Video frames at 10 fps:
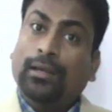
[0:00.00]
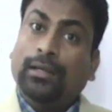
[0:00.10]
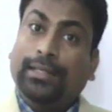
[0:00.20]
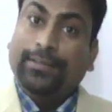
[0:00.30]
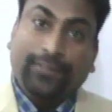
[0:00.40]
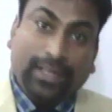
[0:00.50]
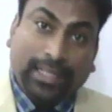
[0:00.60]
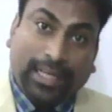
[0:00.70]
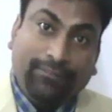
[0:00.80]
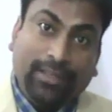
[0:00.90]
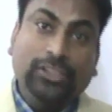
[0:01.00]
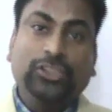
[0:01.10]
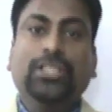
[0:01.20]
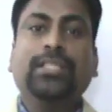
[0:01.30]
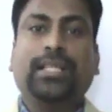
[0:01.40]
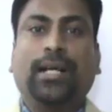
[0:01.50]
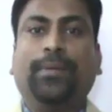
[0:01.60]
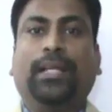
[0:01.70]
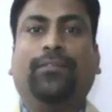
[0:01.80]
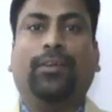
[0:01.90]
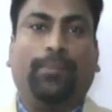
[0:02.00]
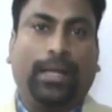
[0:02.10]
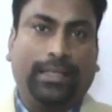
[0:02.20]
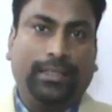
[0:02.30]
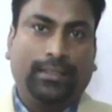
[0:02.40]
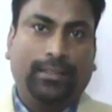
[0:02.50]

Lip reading: Different inventions come in our mind,